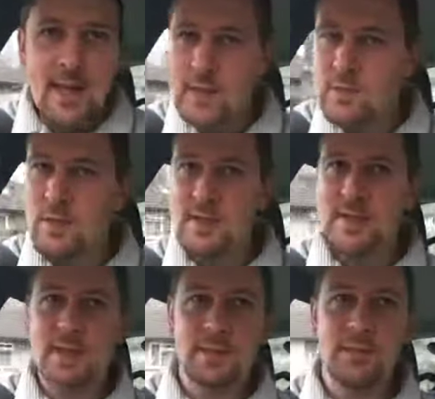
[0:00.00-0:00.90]
and to all
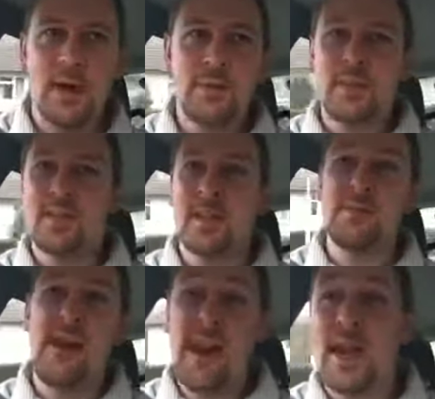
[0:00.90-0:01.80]
intents and purposes they
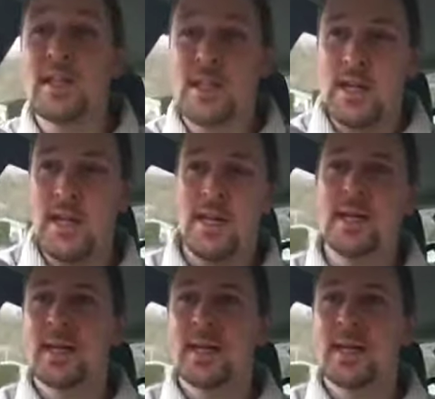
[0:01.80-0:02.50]
may actually